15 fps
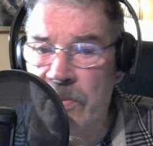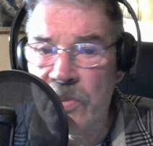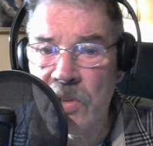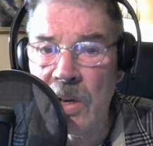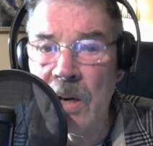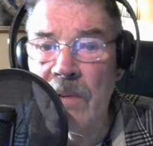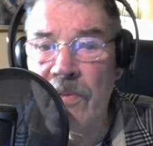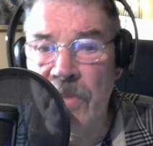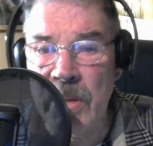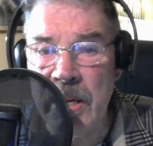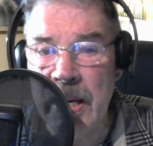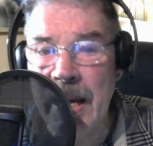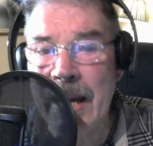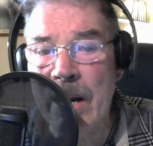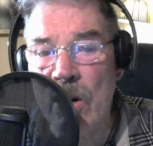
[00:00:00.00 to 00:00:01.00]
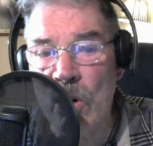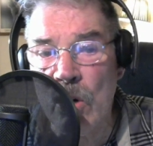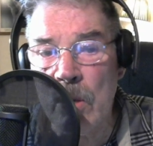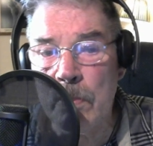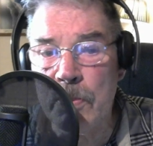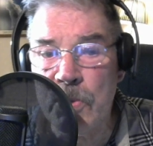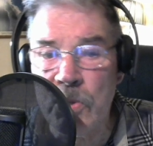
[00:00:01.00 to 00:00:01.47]
of the
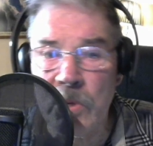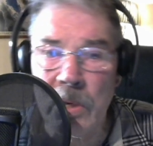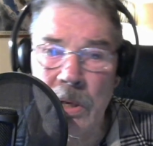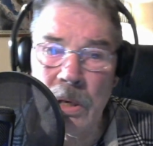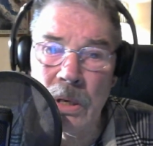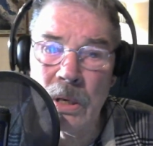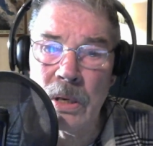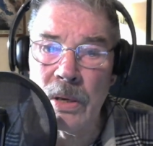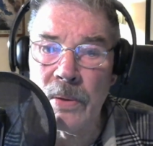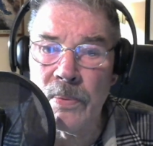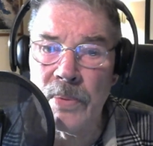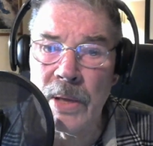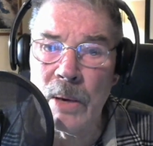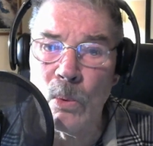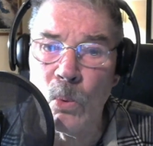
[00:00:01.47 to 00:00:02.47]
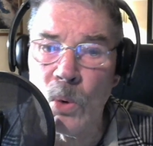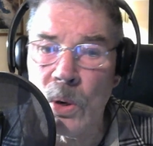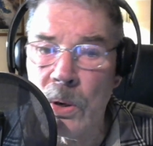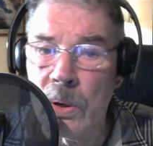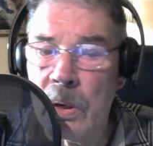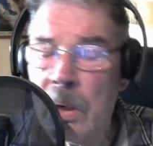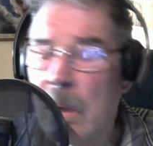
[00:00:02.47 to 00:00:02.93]
Arabs that
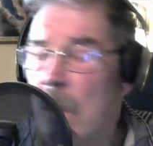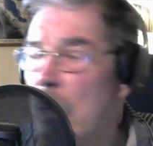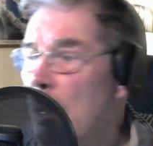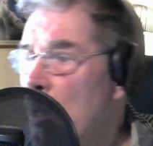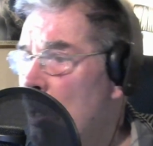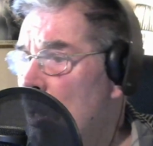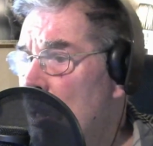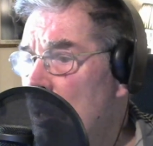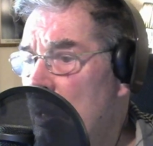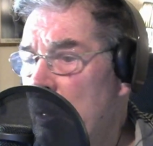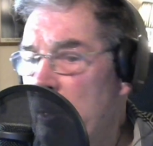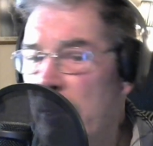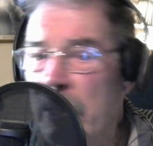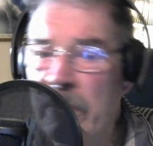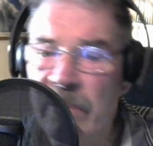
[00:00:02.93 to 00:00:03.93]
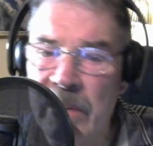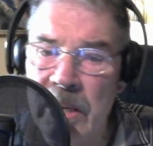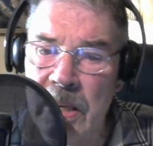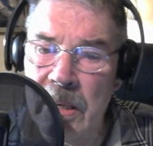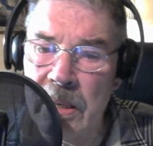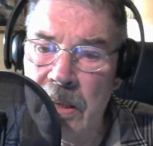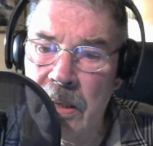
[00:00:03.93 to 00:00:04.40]
were living
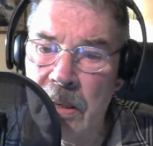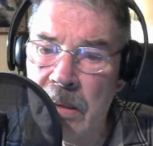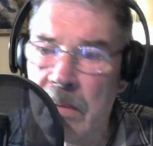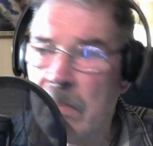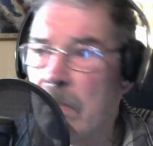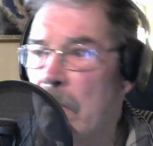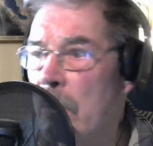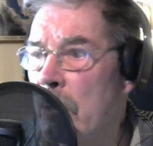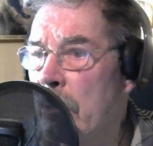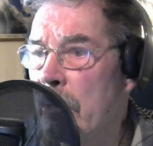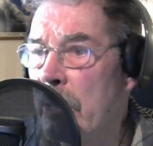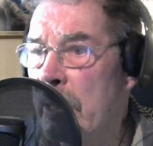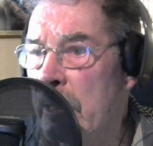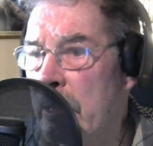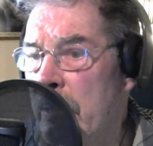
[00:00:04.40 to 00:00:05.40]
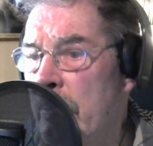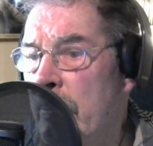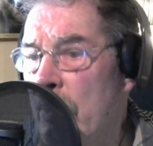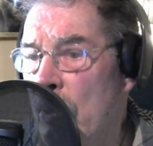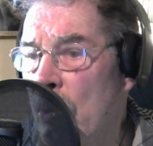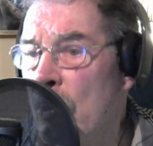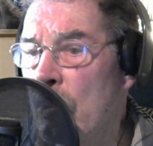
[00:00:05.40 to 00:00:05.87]
in the
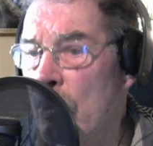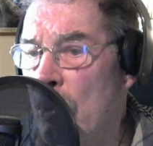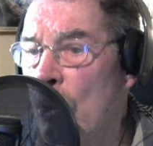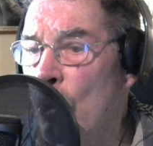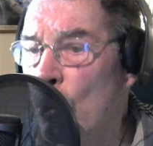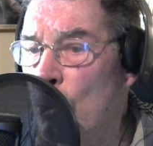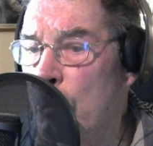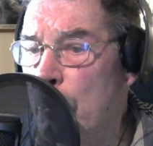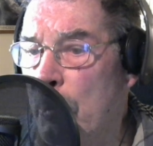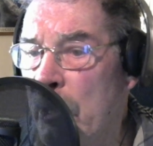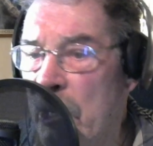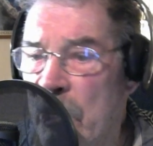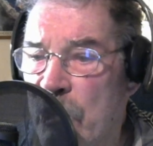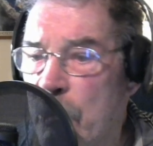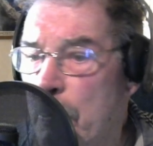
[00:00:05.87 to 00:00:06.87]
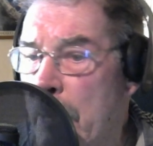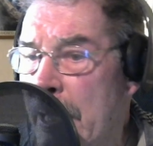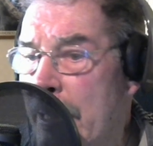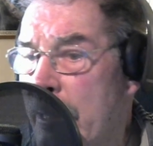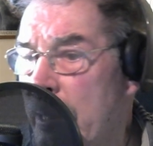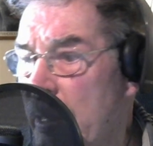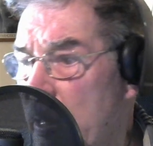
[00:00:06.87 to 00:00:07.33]
old British
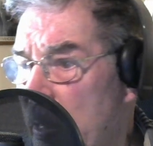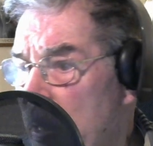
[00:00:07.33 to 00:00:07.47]
Mandate